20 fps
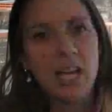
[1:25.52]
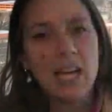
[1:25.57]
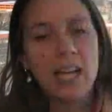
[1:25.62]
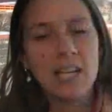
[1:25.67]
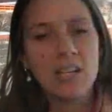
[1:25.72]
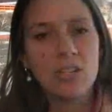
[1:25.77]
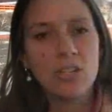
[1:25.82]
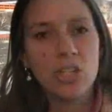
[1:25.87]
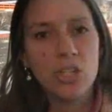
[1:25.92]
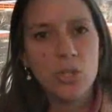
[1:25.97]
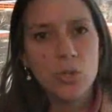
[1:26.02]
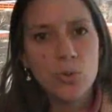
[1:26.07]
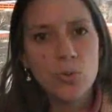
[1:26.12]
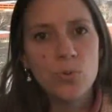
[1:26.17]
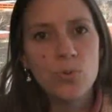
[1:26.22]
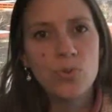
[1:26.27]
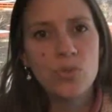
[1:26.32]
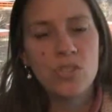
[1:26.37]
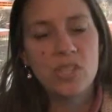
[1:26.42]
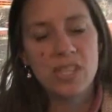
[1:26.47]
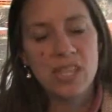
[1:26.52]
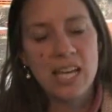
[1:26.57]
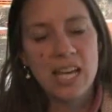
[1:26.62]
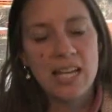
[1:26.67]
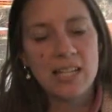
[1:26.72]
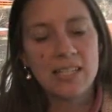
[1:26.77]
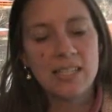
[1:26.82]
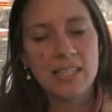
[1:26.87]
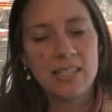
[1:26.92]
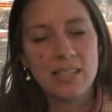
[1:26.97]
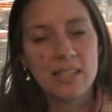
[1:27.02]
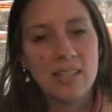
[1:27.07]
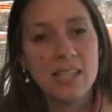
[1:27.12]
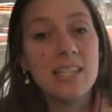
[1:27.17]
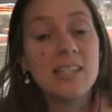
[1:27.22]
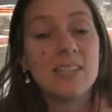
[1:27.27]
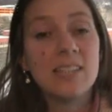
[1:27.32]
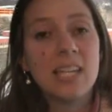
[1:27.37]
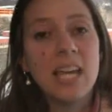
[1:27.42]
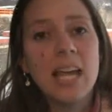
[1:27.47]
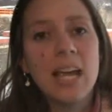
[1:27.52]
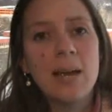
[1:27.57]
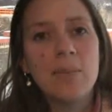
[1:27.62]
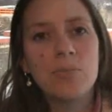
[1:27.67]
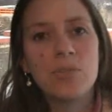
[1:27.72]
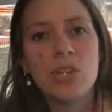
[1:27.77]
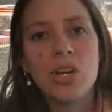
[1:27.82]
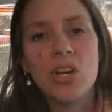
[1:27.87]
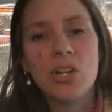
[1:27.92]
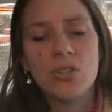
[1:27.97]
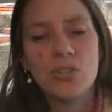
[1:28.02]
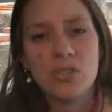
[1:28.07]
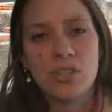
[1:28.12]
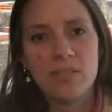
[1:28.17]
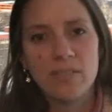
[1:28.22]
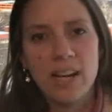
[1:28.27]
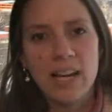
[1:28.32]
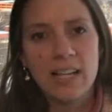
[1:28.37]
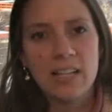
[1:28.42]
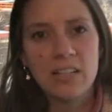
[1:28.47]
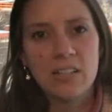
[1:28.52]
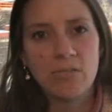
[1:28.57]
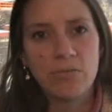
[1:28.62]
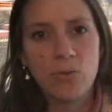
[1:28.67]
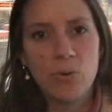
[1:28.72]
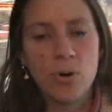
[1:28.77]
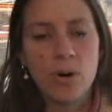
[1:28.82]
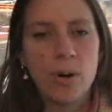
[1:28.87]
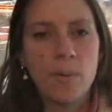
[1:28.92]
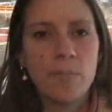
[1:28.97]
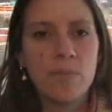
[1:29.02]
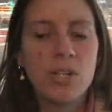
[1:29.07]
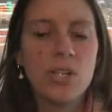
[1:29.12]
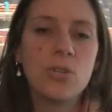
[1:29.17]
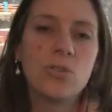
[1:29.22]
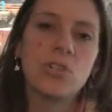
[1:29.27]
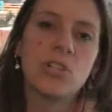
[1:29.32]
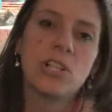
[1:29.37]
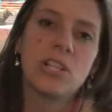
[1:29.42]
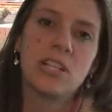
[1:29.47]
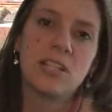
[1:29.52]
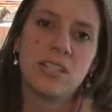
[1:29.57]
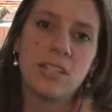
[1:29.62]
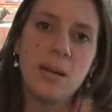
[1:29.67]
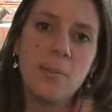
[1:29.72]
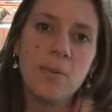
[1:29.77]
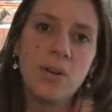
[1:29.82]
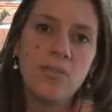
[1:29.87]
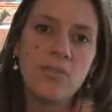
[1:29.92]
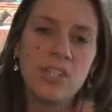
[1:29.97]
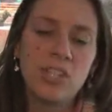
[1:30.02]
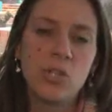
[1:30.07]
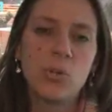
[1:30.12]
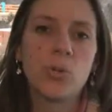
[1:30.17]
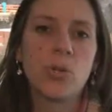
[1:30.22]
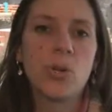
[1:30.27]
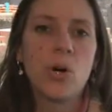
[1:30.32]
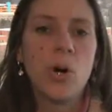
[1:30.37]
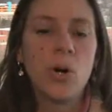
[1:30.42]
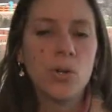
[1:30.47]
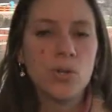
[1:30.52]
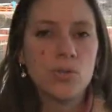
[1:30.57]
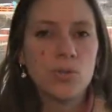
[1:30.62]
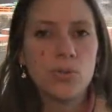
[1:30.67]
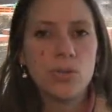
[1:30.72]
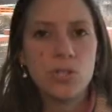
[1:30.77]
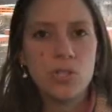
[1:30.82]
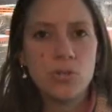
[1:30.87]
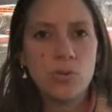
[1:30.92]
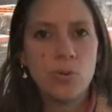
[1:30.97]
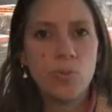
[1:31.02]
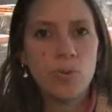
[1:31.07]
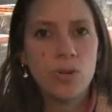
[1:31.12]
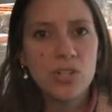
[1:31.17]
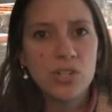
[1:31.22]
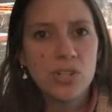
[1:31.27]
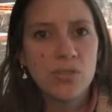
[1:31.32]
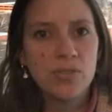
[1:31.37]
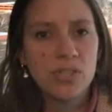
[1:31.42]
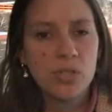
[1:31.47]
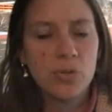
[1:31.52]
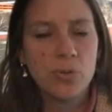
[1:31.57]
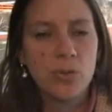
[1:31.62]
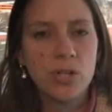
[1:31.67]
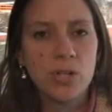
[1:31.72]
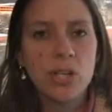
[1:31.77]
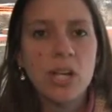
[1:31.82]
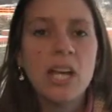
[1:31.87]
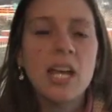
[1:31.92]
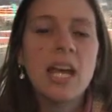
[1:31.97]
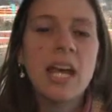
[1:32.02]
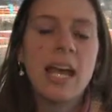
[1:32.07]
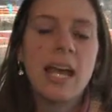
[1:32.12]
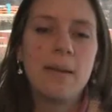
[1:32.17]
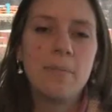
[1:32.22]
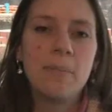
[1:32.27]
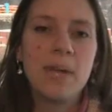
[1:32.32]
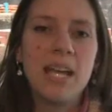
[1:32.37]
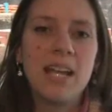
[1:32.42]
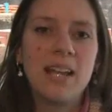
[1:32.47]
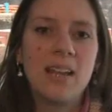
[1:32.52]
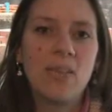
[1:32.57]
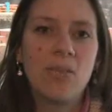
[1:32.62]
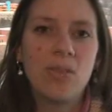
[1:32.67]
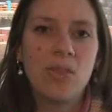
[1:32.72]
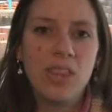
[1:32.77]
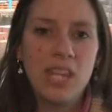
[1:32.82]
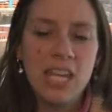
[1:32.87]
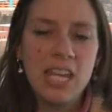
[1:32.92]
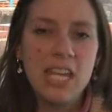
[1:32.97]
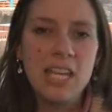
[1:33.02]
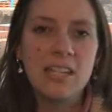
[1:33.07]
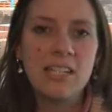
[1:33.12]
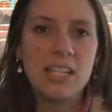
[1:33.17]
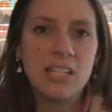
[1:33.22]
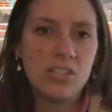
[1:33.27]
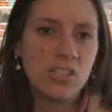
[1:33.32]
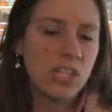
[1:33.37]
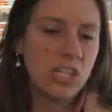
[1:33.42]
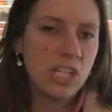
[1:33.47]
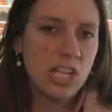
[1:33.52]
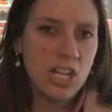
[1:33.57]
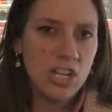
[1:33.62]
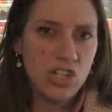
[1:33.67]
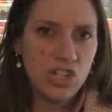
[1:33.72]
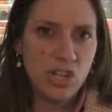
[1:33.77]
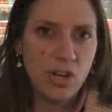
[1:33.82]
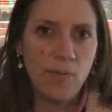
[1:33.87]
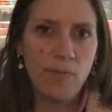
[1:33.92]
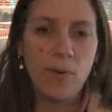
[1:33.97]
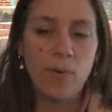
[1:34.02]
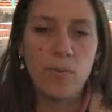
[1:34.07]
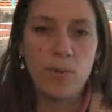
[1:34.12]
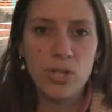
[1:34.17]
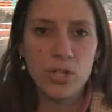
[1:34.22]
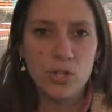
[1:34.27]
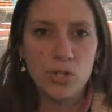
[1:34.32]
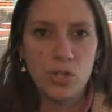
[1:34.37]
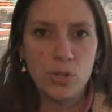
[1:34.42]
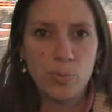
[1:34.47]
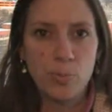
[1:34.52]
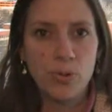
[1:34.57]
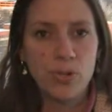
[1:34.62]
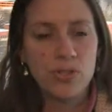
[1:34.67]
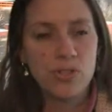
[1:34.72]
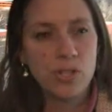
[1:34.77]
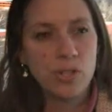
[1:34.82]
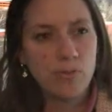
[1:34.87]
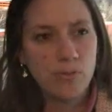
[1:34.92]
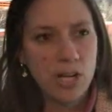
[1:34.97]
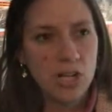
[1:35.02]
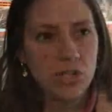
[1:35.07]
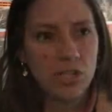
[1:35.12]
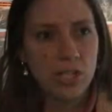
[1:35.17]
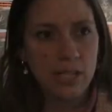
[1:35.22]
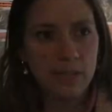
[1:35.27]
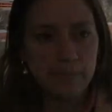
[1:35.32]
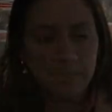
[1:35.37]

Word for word: and use this, these games to transform a usually summer resort also into a winter resort and make it the destination for winter sports in Russia.